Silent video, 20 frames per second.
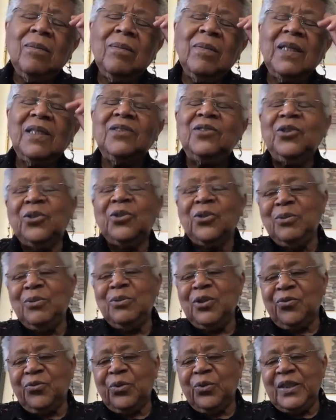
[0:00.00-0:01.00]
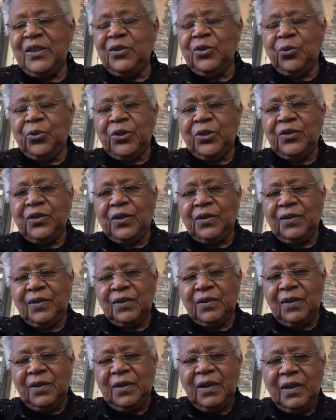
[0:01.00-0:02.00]
in terms of
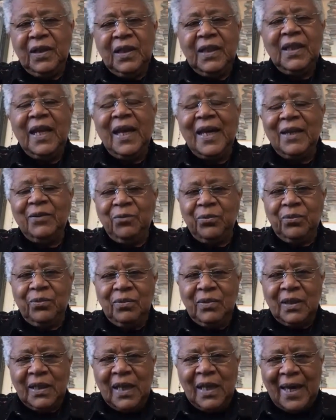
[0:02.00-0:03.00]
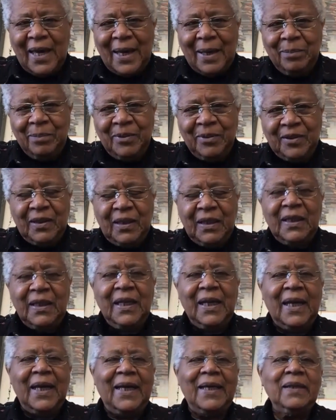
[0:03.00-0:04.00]
resources. It had labs, it
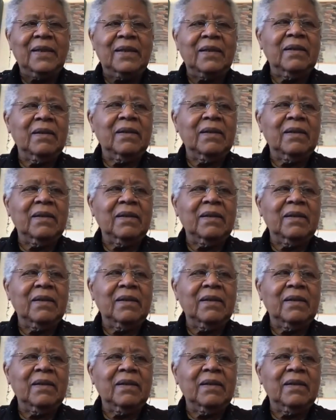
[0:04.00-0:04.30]
had